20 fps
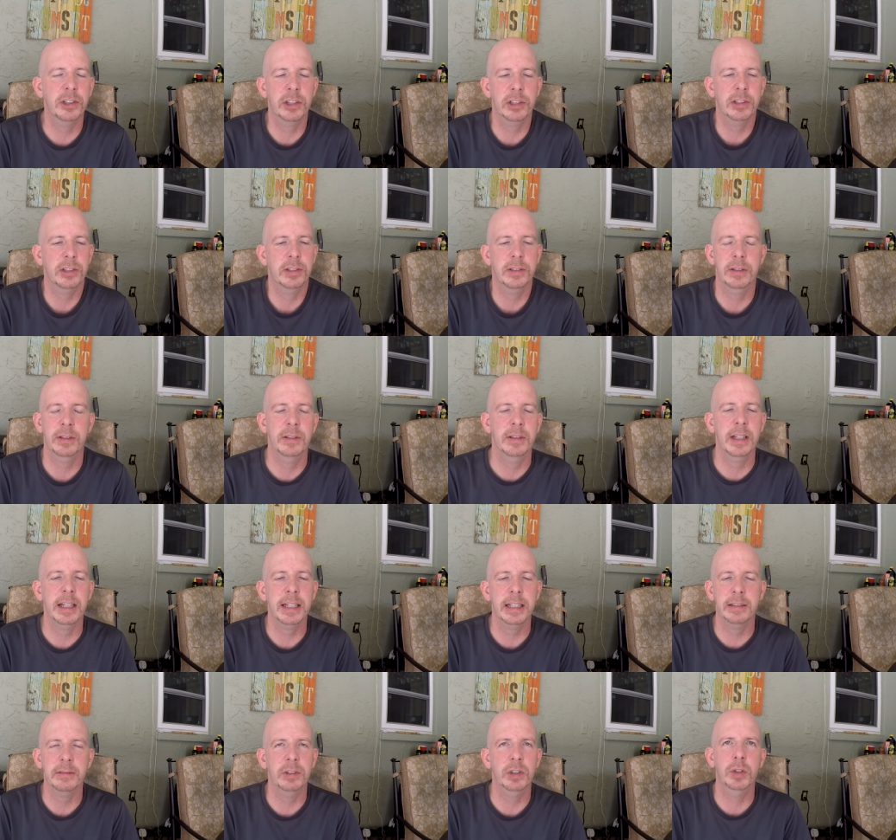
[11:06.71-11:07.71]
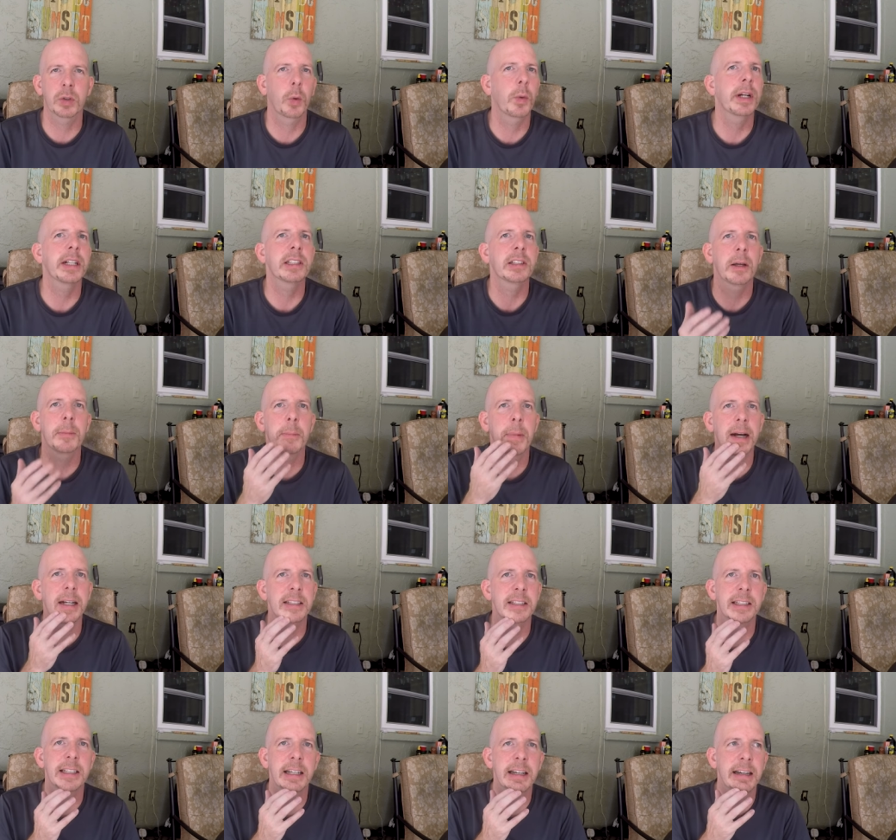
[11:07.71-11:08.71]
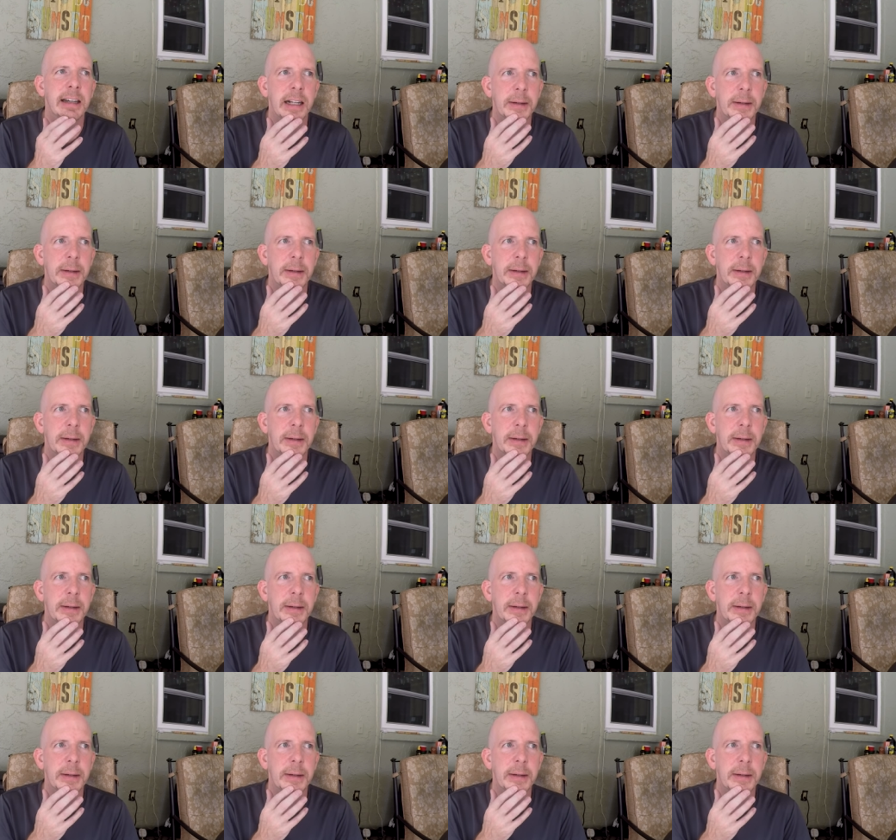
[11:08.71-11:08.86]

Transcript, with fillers: just they get 20 some bites a day.